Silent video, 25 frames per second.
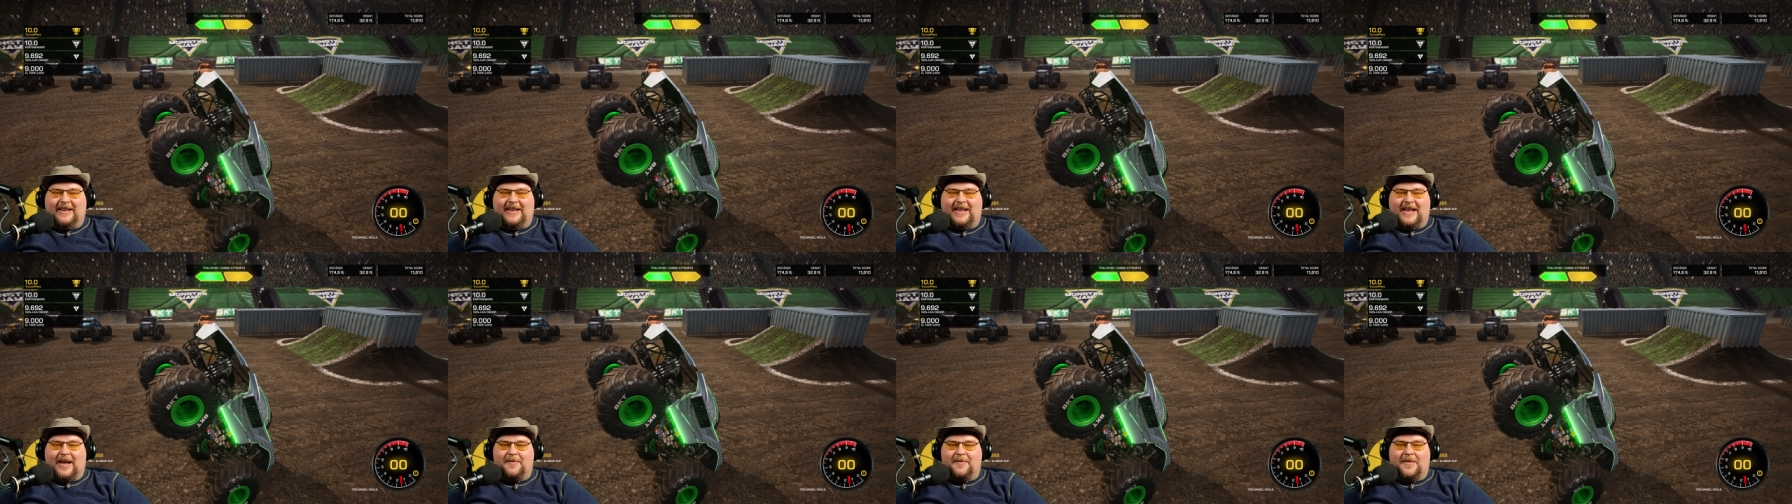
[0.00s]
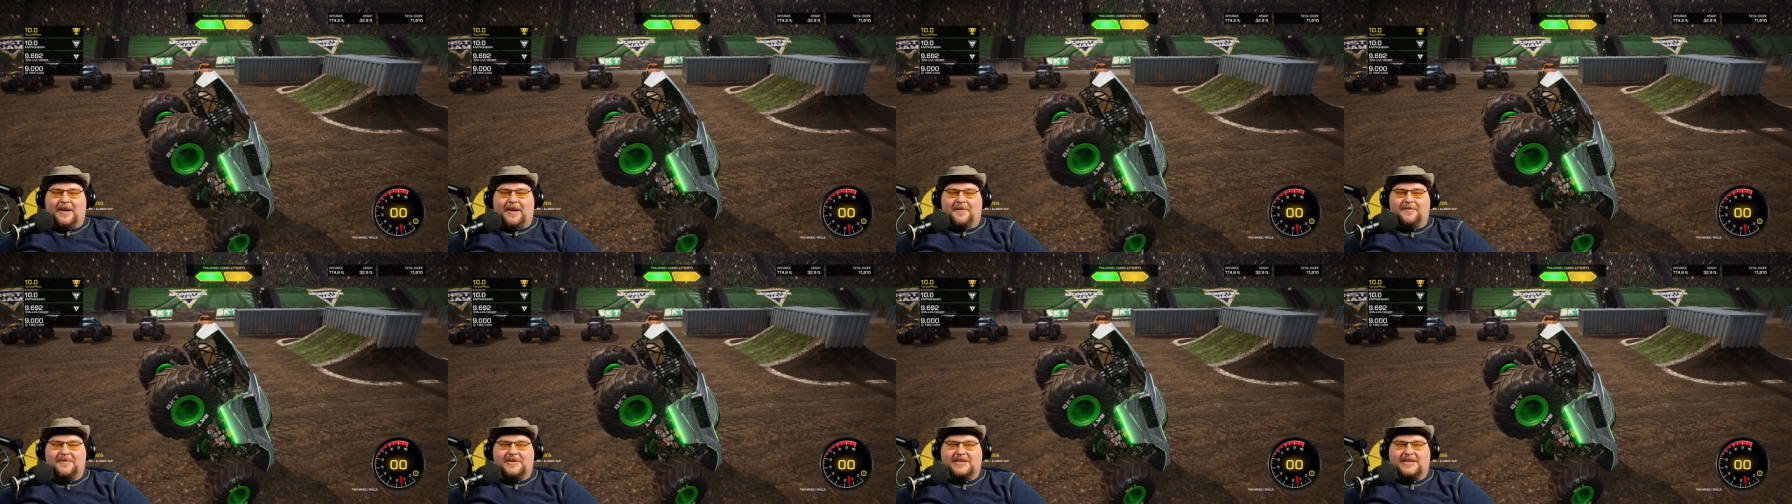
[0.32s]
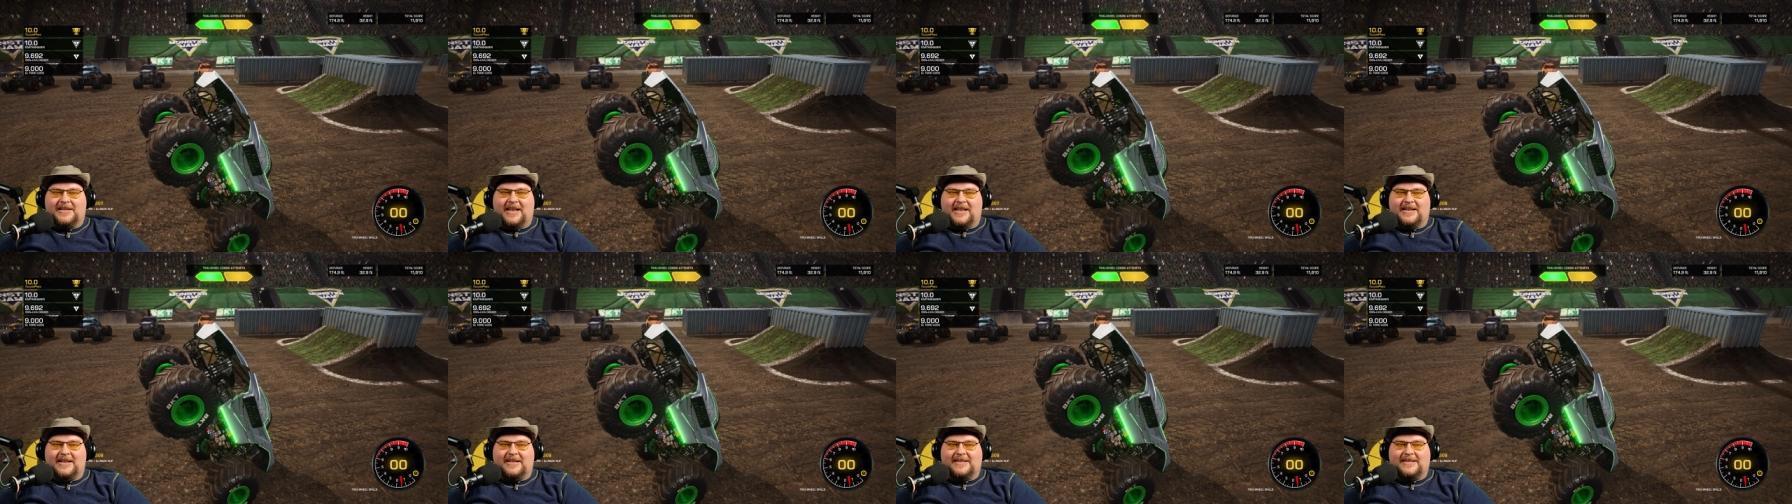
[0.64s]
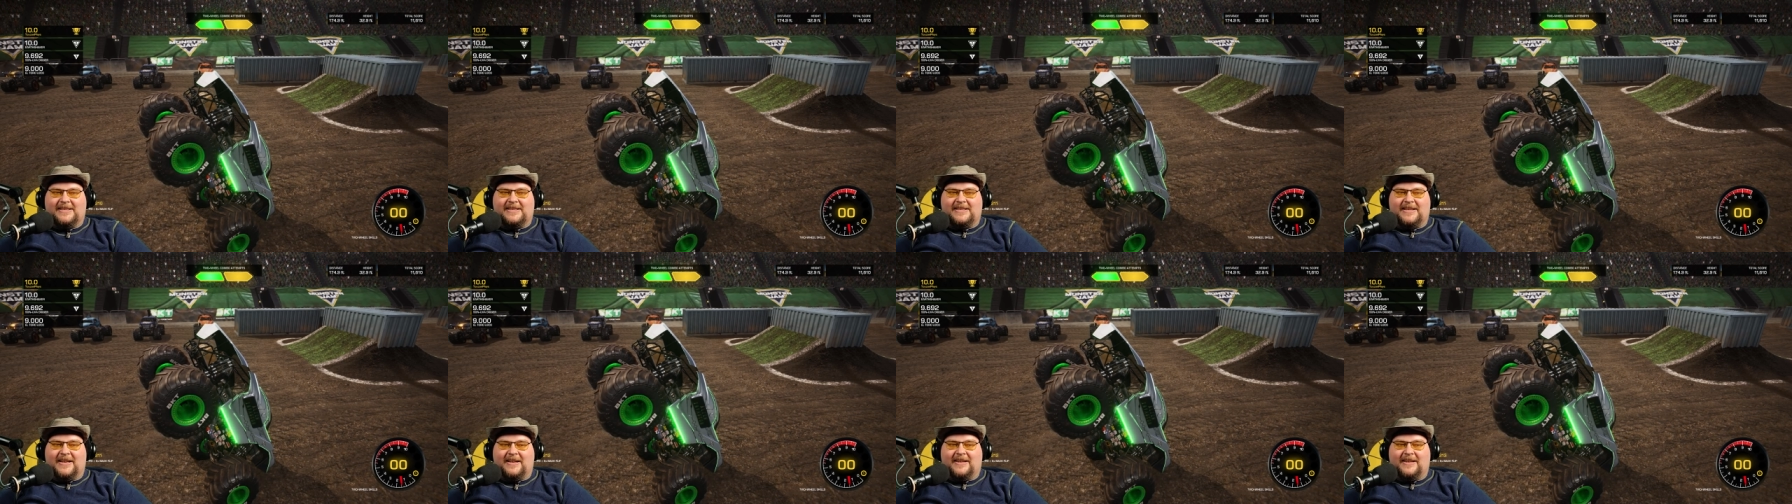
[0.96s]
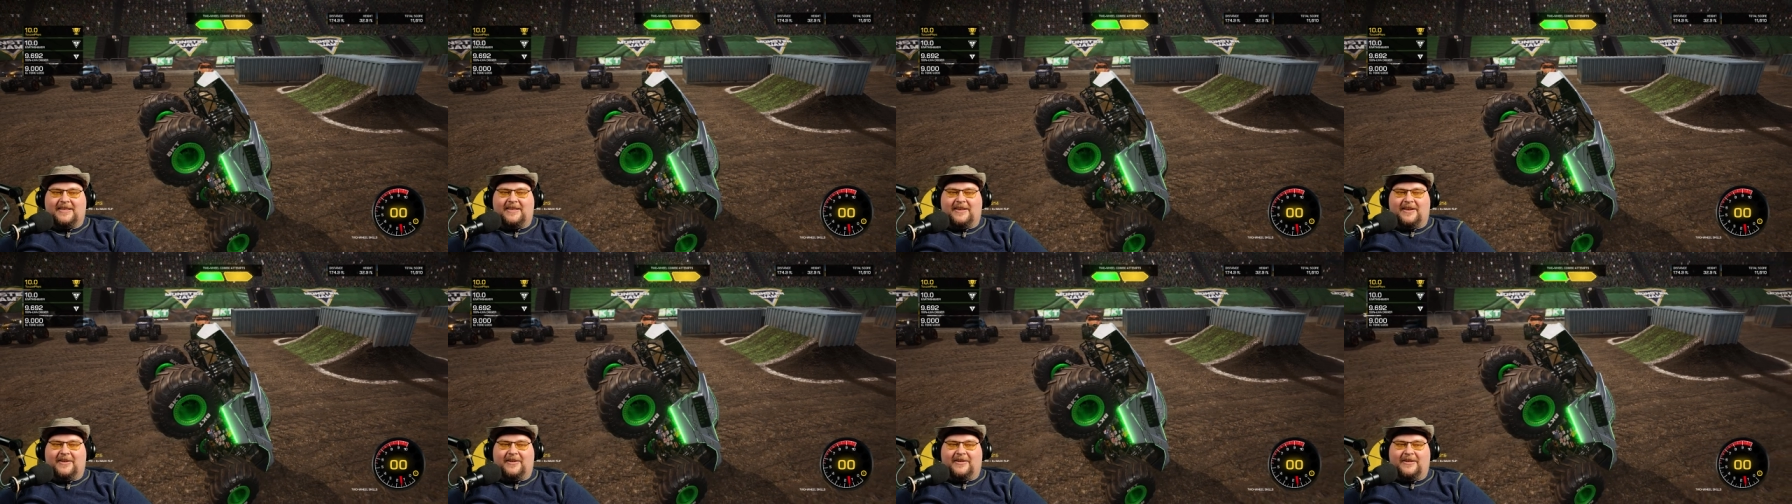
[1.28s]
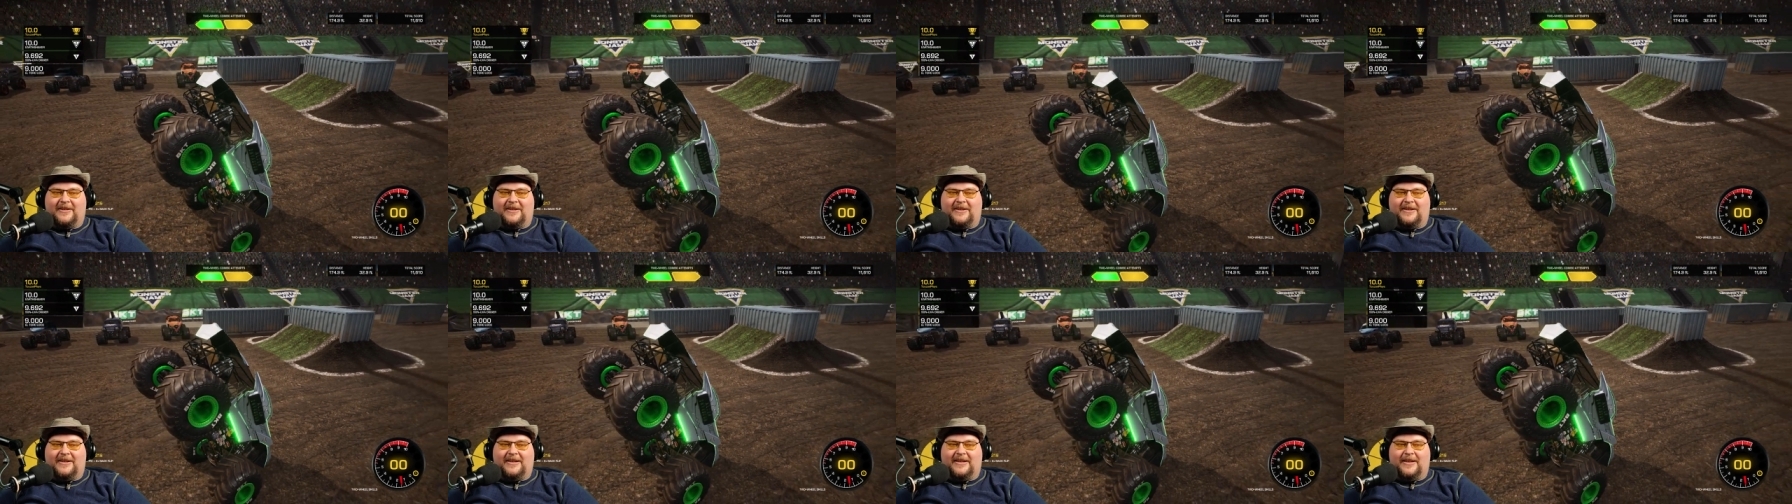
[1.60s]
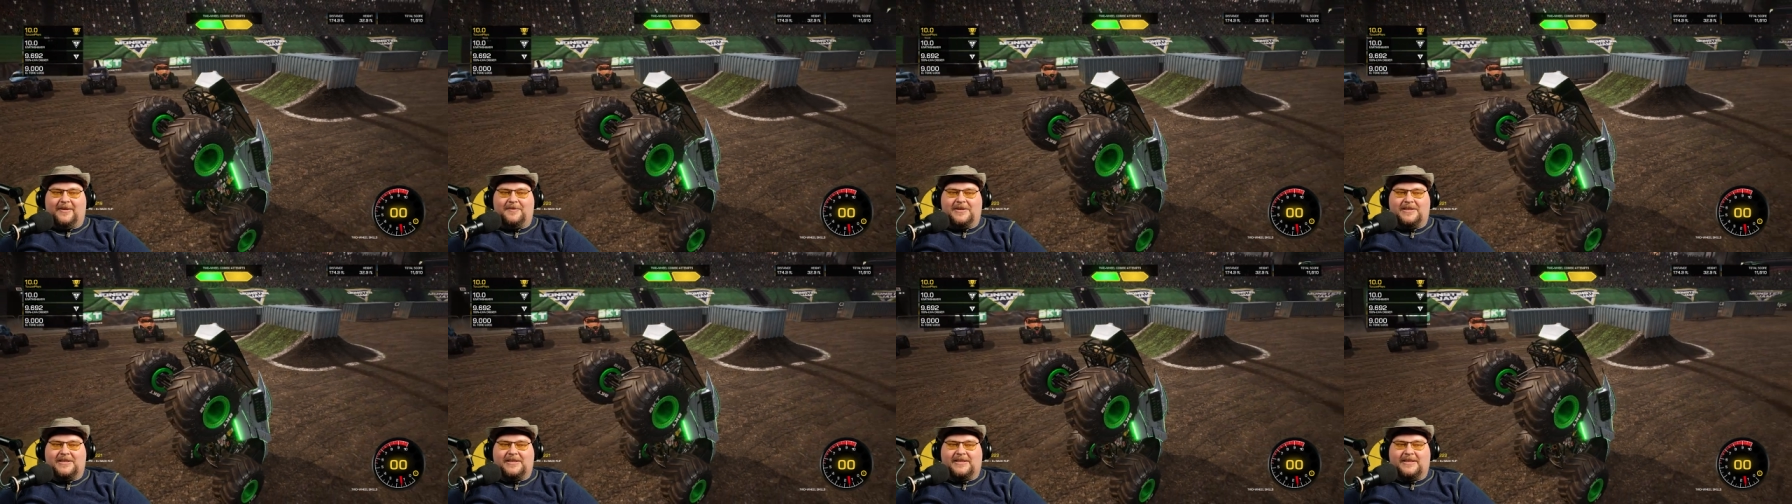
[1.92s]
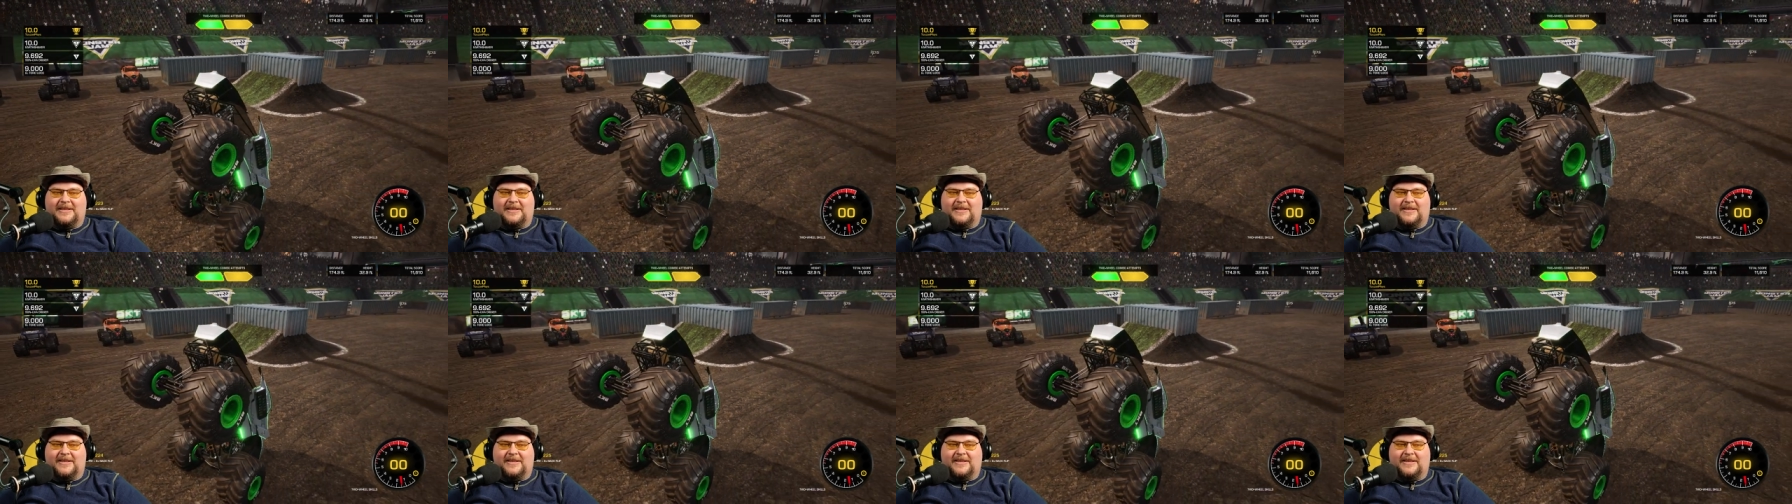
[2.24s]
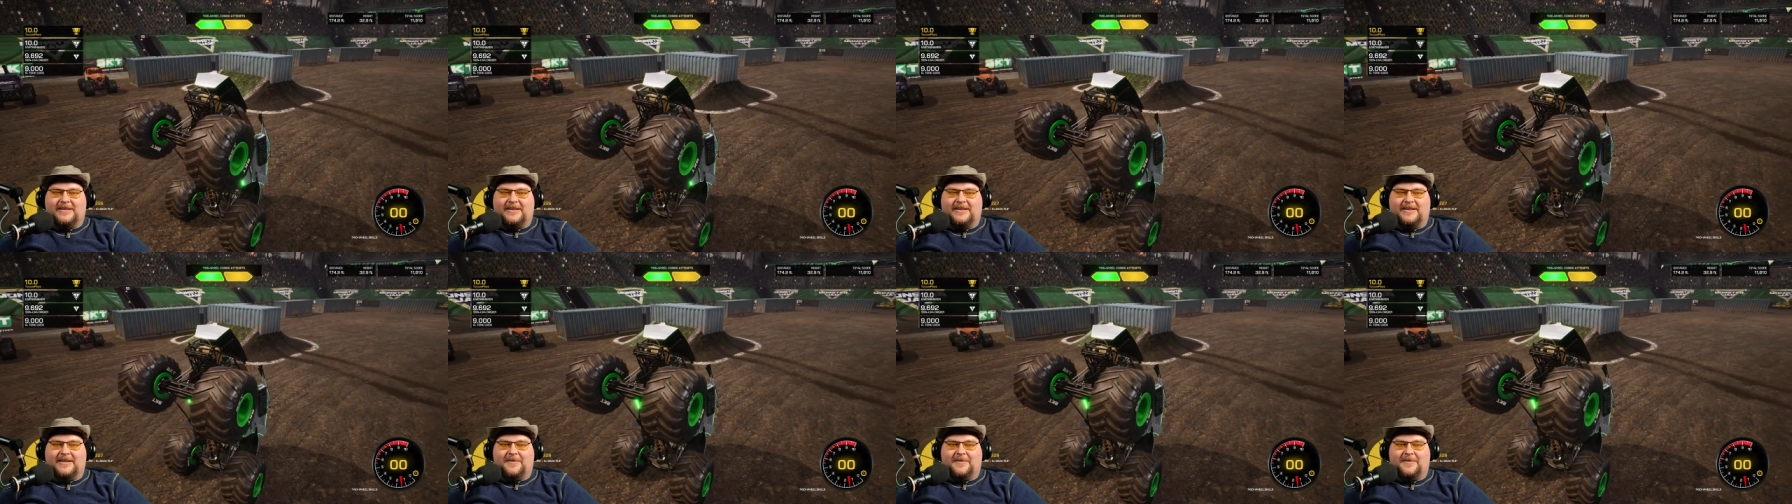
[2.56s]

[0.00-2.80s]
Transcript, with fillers: I'm, I'm just kind of stuck though. I'm just gonna